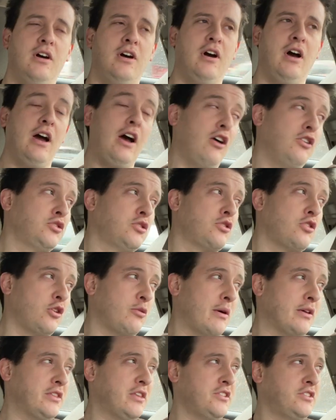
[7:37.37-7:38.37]
I also thought
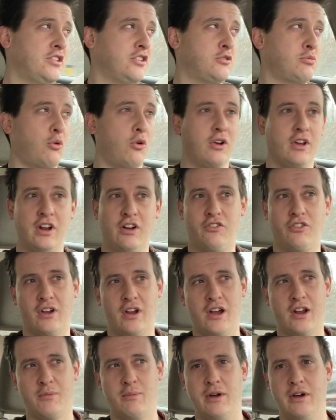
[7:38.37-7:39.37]
about this morning and I
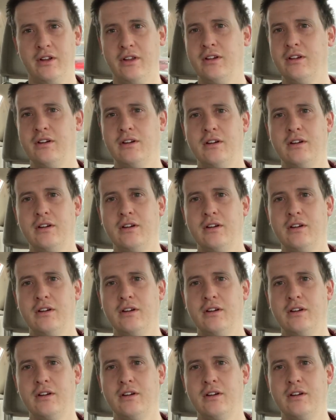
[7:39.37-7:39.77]
forgot about it.